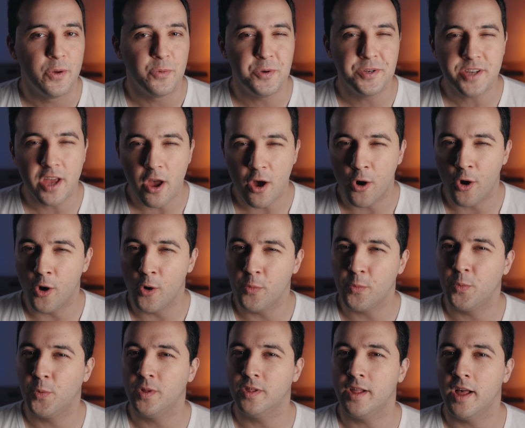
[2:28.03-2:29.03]
which I
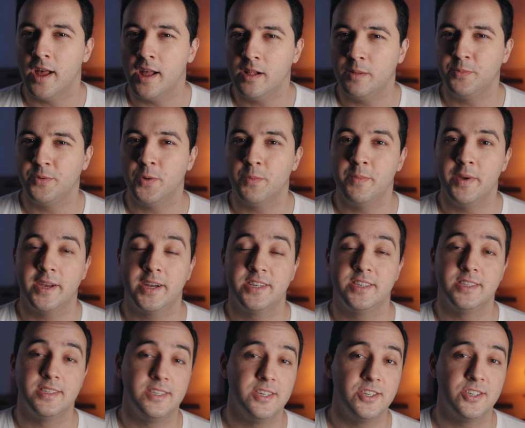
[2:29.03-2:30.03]
hope will help you make a
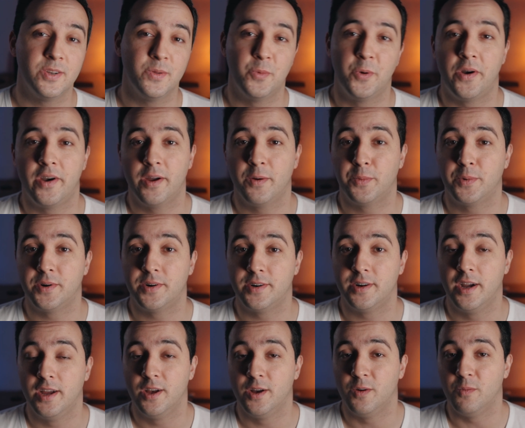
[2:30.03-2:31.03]
decision
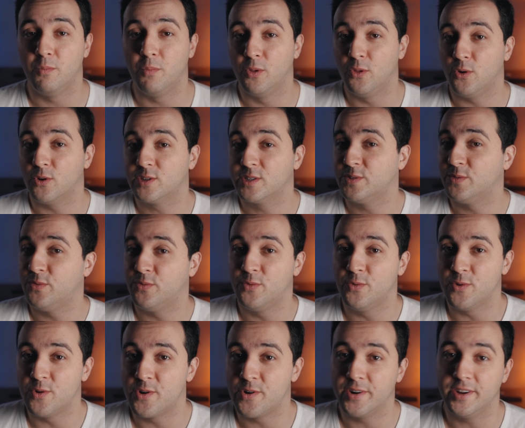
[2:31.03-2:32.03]
wherever Blocs
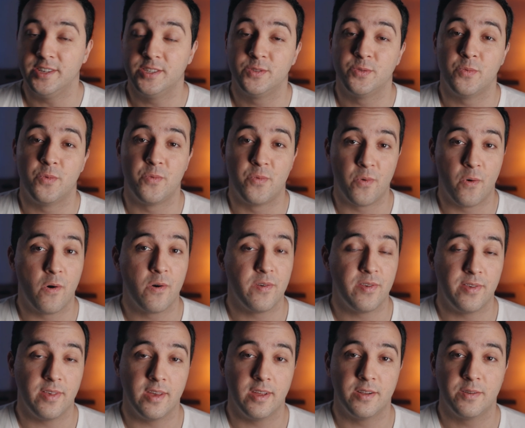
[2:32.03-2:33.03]
4 is
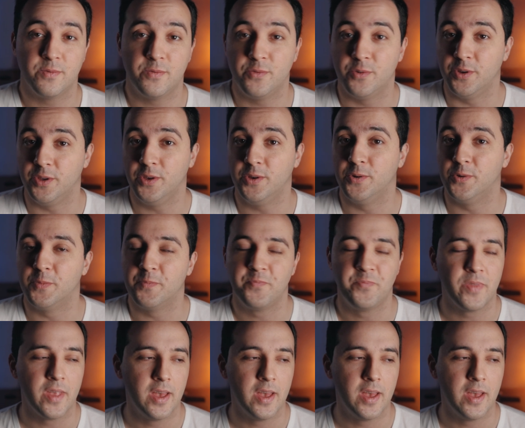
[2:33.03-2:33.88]
worth it for you.